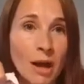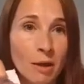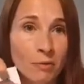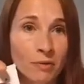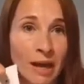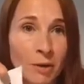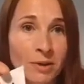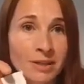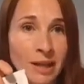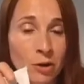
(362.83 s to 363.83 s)

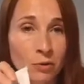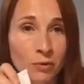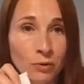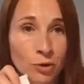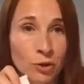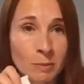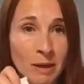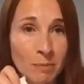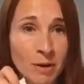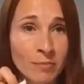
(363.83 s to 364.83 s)
flowers out of
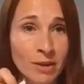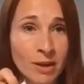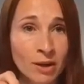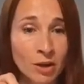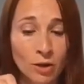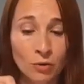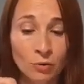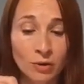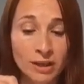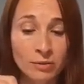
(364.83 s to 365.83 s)
newspaper.
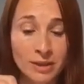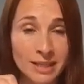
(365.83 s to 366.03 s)
Really, really